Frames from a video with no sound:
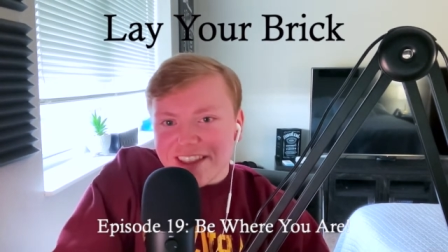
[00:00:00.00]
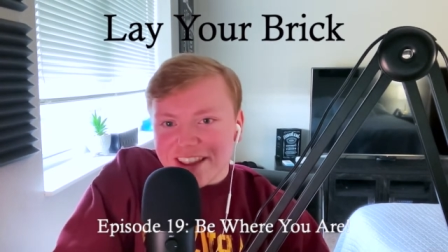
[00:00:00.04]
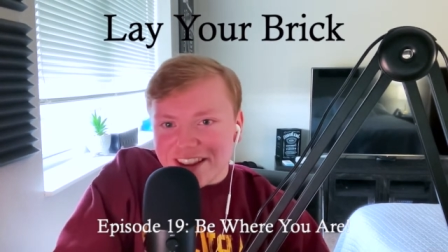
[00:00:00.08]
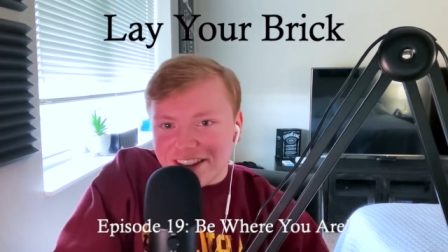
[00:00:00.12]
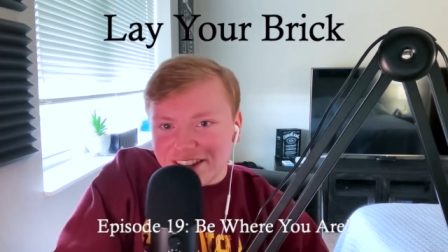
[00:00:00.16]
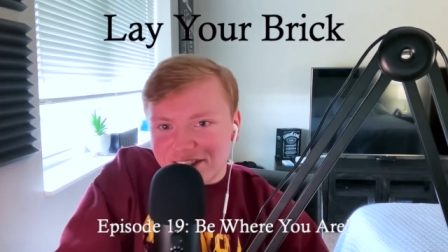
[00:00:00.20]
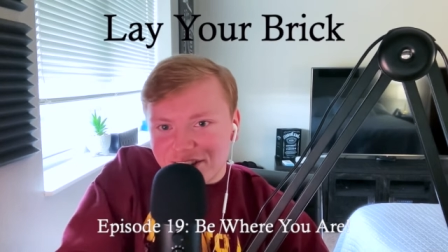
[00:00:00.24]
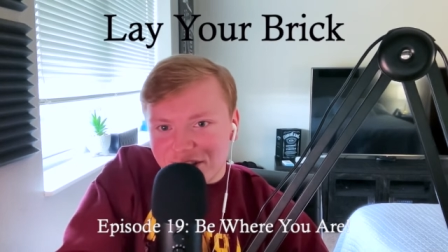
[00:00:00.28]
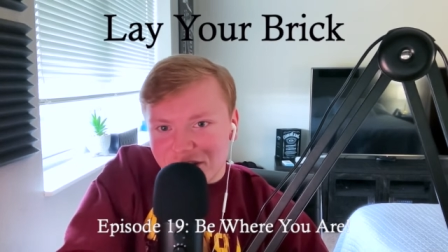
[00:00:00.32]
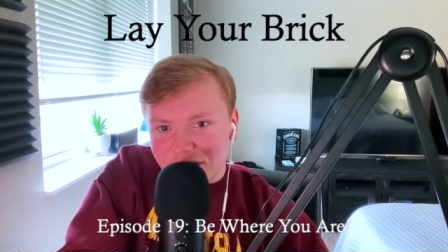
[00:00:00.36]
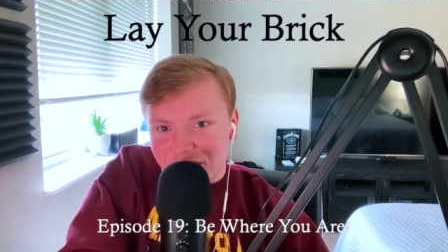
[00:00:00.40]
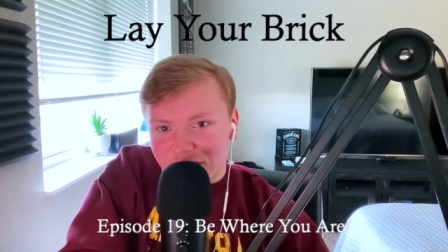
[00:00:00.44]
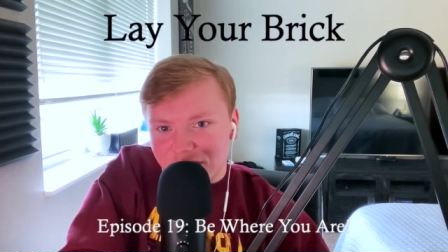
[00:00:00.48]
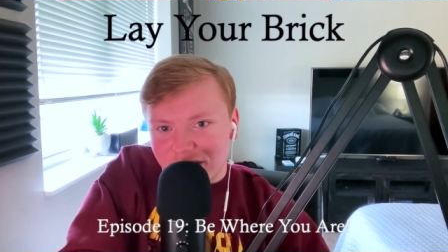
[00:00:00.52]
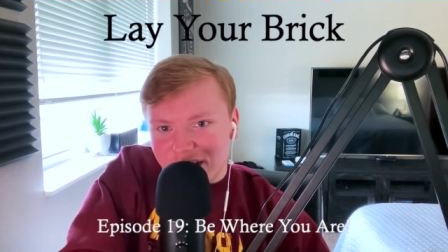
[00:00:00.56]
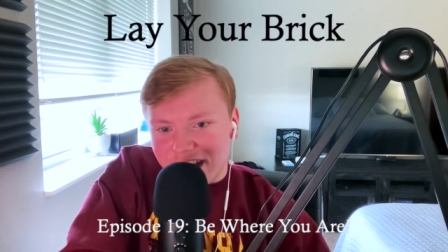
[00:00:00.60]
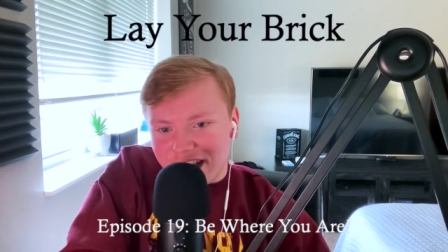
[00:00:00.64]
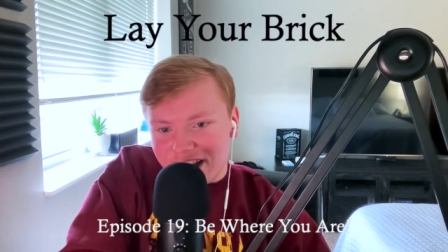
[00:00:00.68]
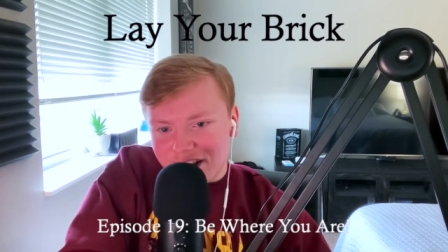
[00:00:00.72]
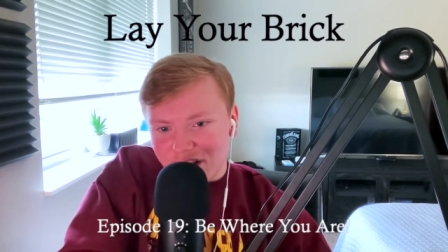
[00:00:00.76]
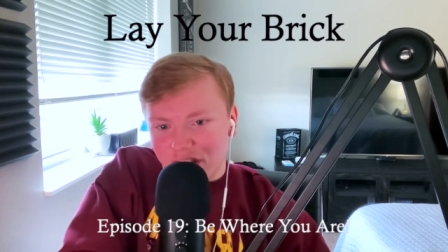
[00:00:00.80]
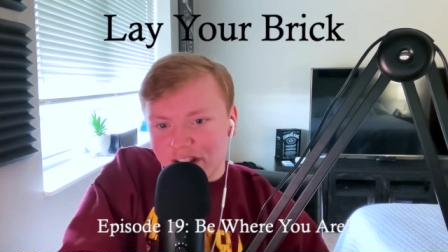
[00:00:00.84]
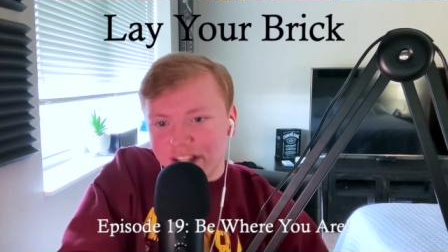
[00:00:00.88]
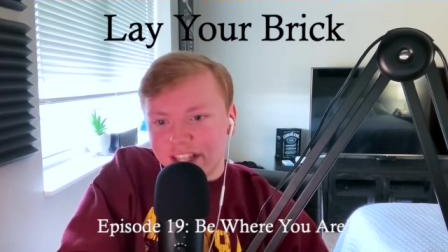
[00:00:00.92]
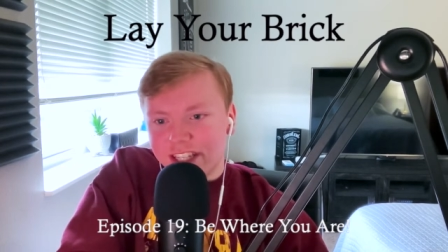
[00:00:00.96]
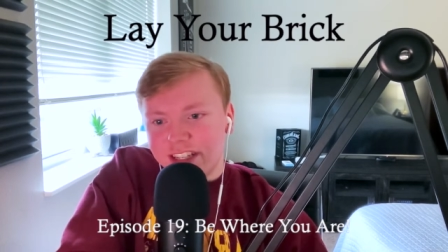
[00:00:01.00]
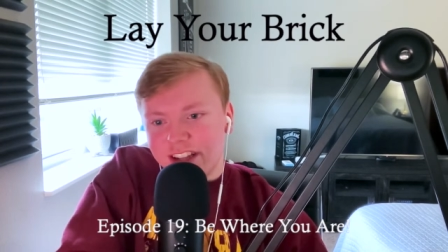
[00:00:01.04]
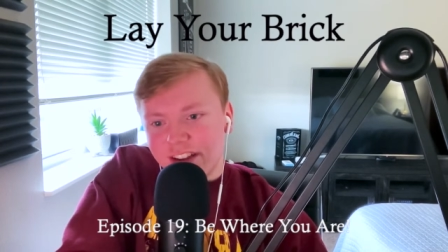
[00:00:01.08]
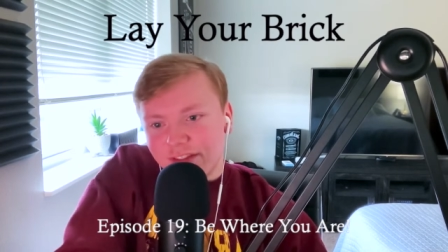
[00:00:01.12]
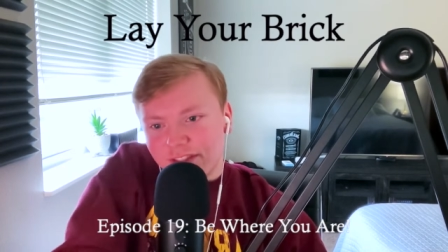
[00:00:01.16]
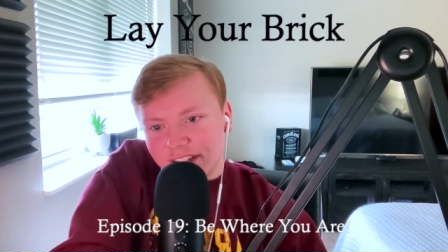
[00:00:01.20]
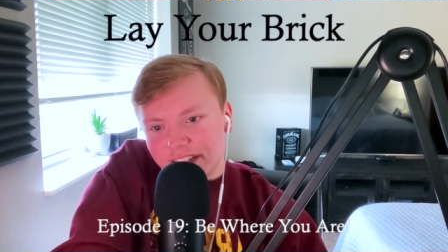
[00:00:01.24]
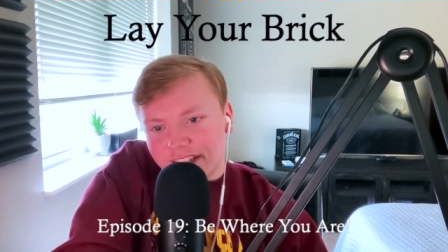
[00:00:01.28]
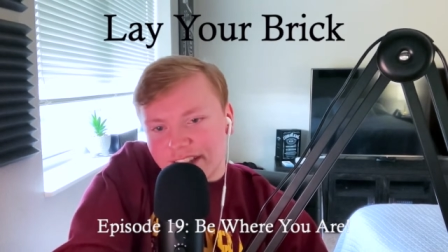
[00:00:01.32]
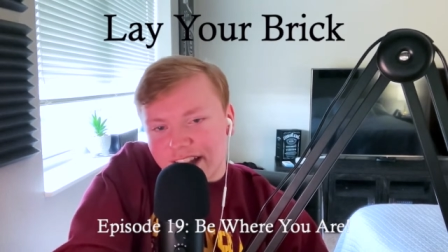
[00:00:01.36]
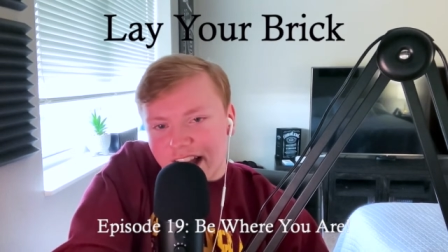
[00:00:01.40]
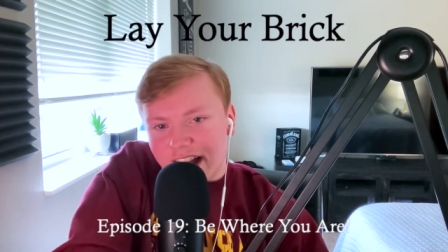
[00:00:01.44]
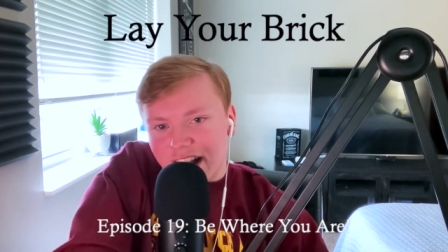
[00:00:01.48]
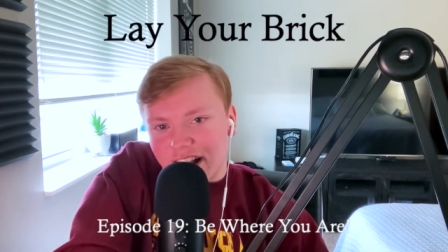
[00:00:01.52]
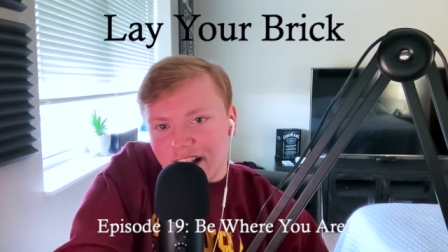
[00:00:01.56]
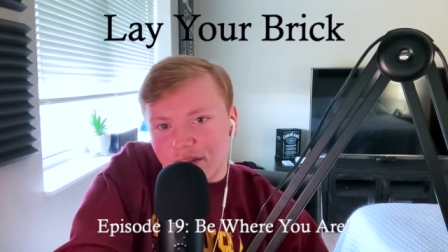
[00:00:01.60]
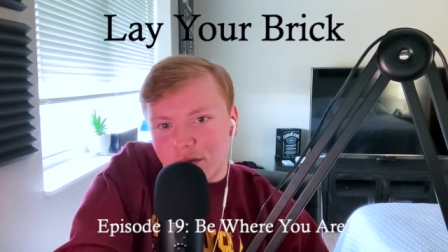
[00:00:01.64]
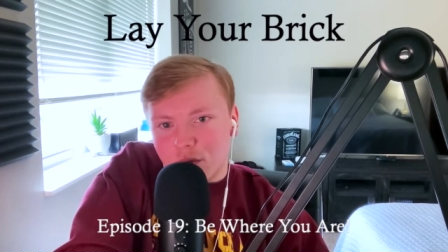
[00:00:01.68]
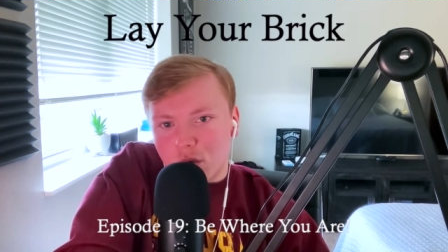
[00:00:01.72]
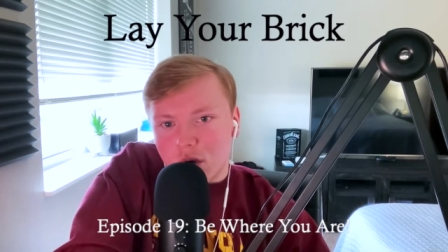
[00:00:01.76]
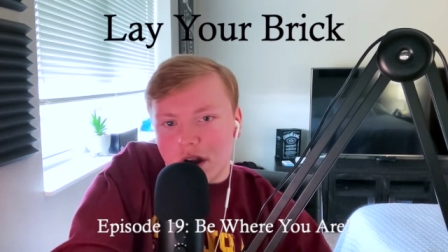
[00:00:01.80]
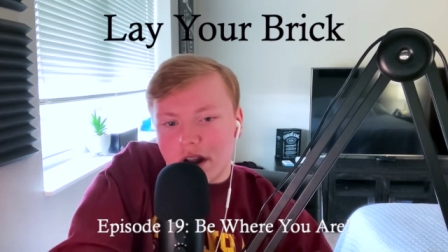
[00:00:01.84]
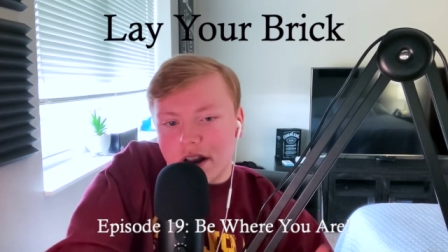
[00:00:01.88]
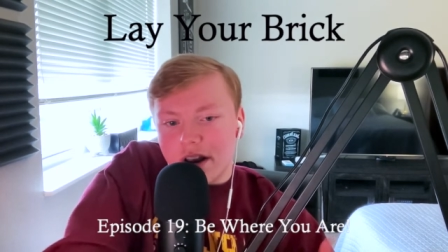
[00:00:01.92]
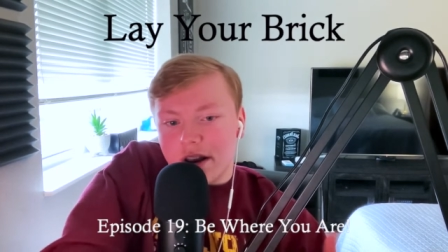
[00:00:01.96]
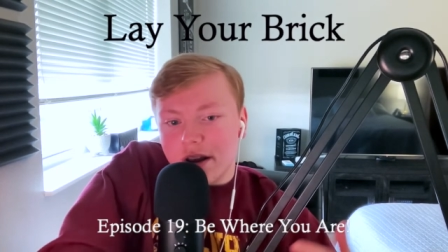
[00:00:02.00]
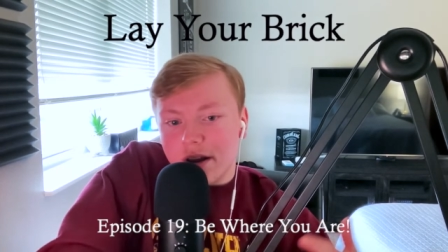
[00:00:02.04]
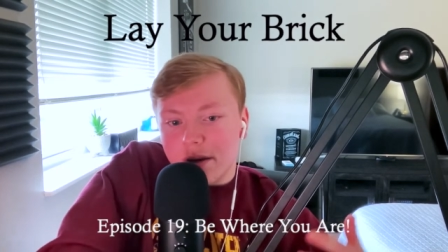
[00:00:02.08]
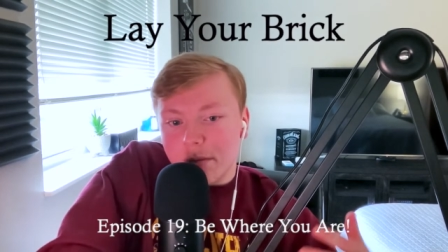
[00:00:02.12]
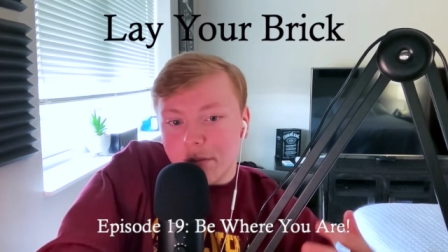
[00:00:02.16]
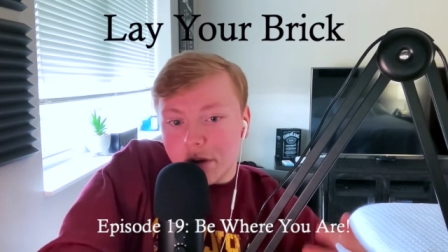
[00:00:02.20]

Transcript: so I know this is a different style of one,